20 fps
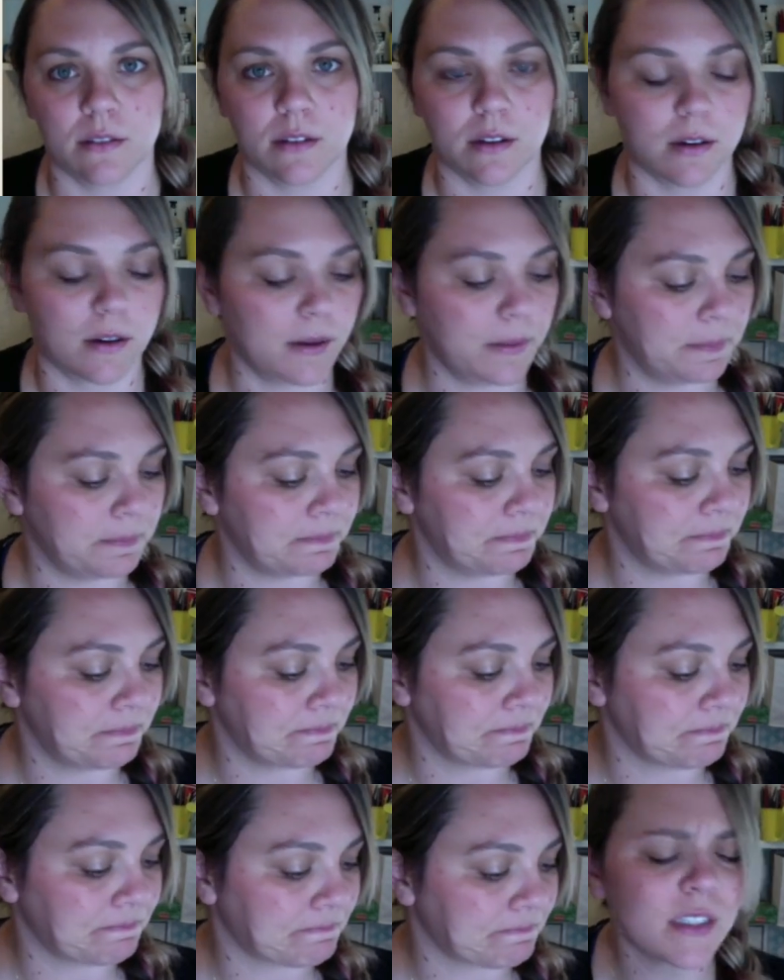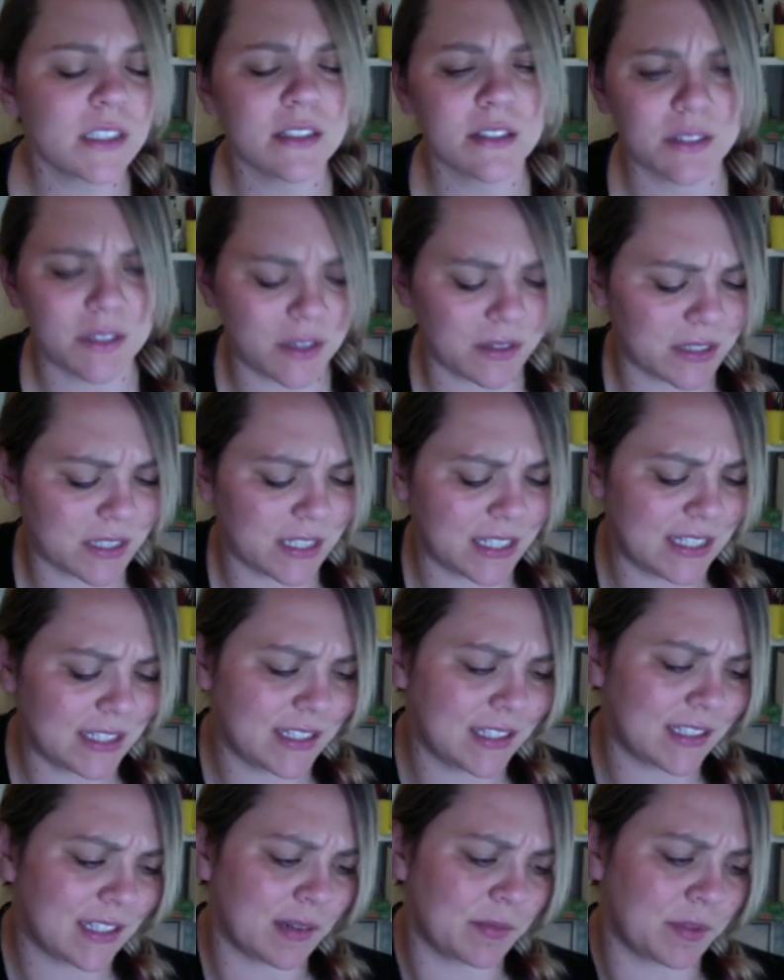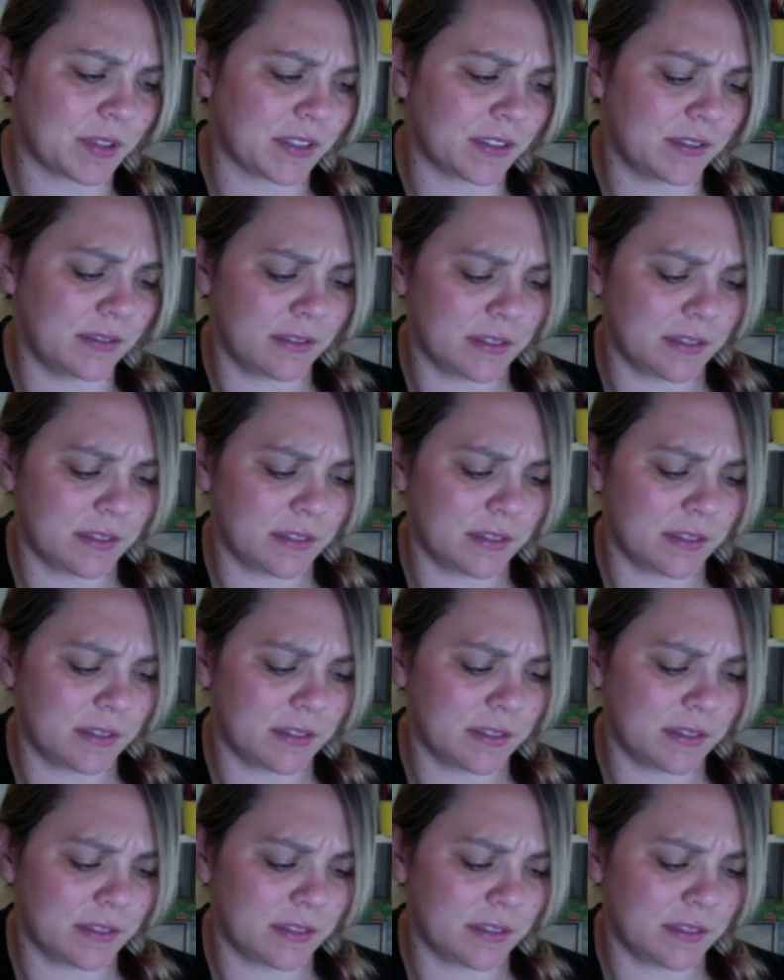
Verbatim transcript: All right, so as an easy example,